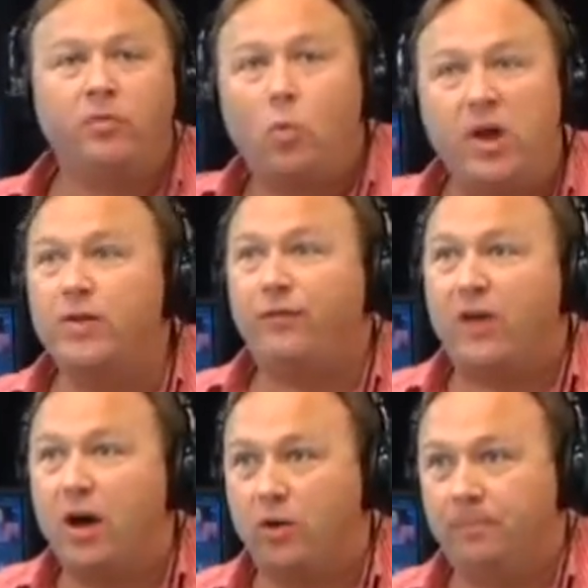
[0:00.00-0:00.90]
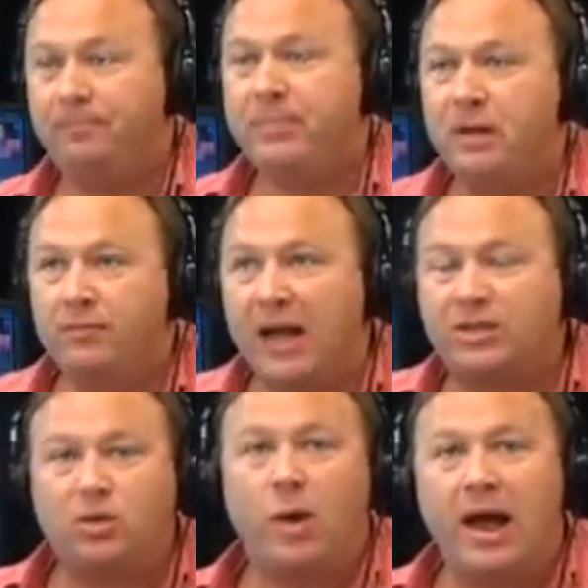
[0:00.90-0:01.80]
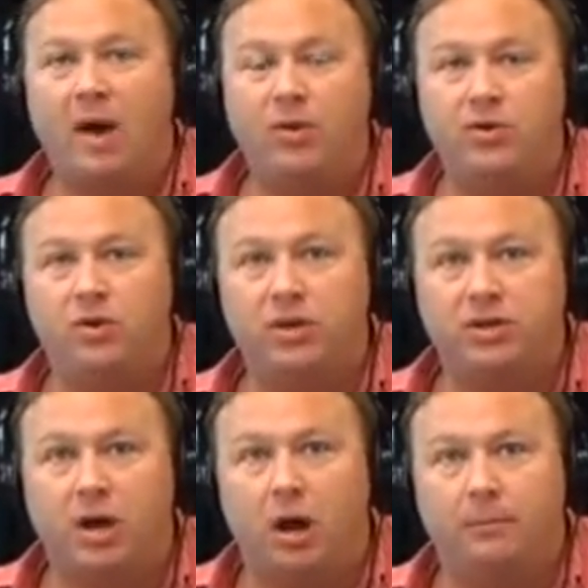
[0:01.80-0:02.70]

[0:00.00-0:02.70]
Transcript: with the phone. That's the way I would do this.